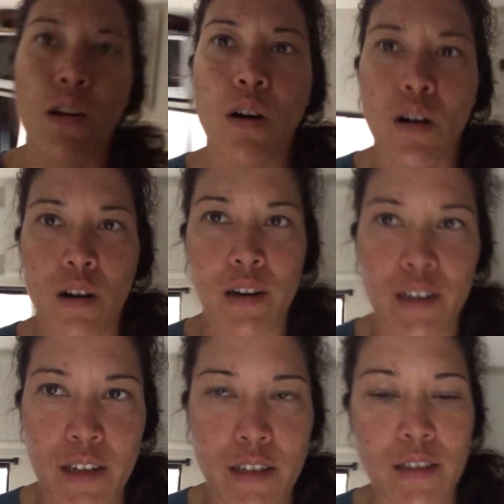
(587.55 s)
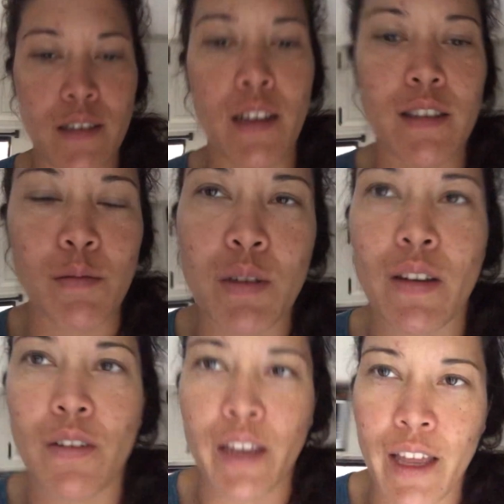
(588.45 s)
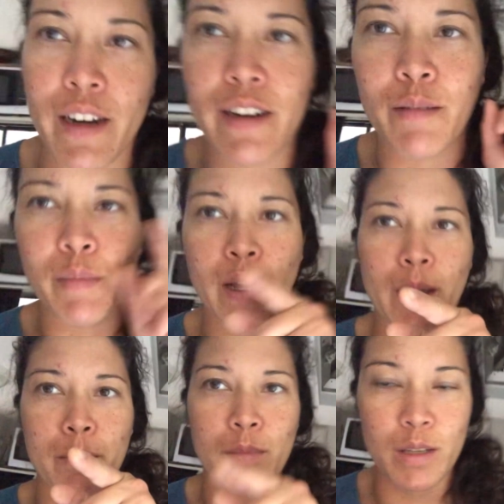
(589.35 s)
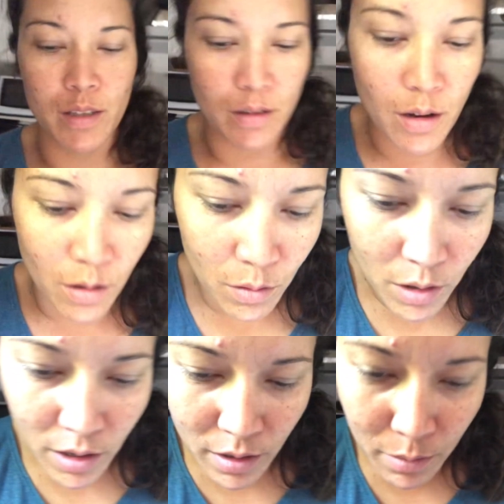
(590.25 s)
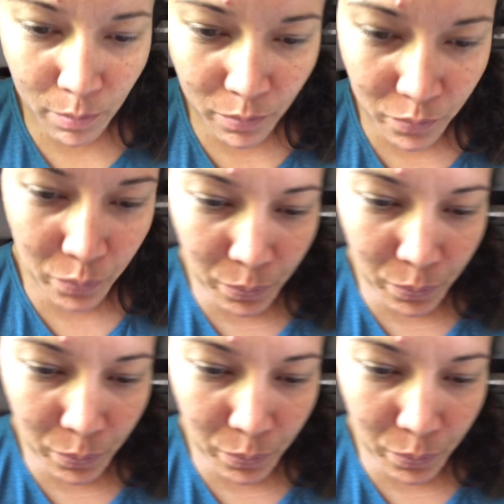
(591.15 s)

oh, and I just sent some stuff to Canada, Mom. So, um,